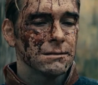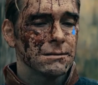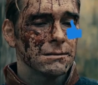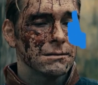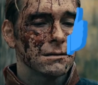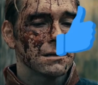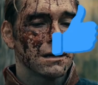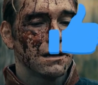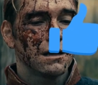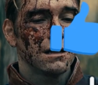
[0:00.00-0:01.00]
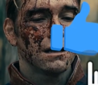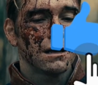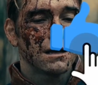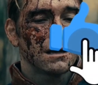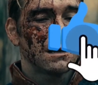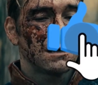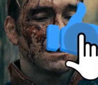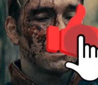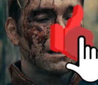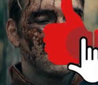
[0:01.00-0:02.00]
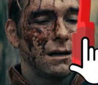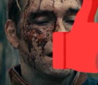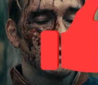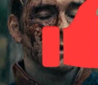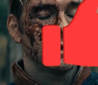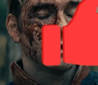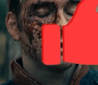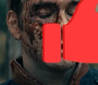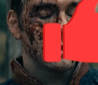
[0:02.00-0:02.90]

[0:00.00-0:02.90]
Let's pause for a moment. Here you can like this video,